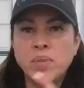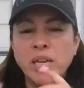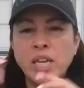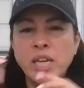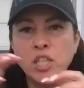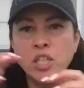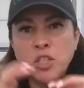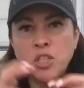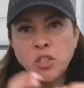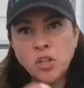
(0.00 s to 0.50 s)

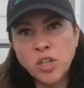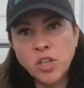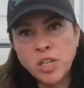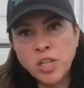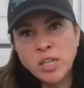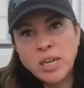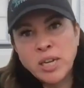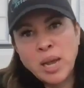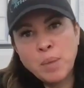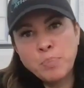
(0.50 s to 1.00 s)
he's still going
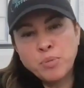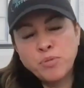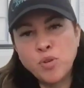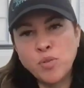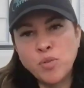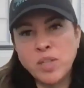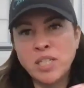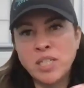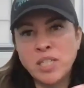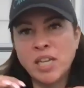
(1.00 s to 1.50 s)
to nap before
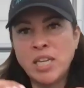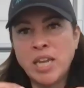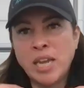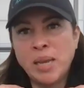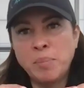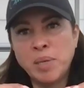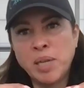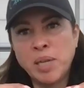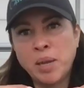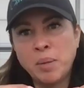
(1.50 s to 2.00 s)
the 10
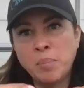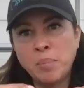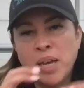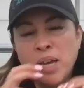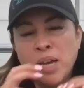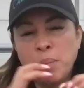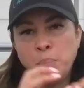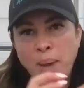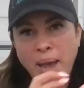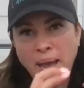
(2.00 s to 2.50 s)
a.m. game
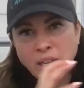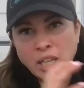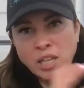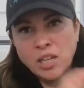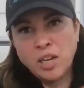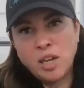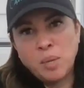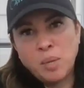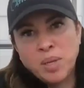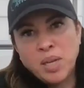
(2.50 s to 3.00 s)
and back it
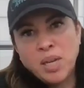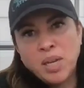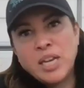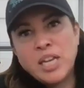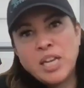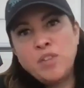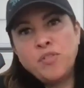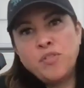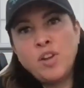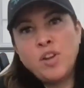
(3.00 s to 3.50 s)
up,
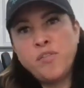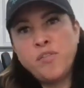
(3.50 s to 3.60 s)
even if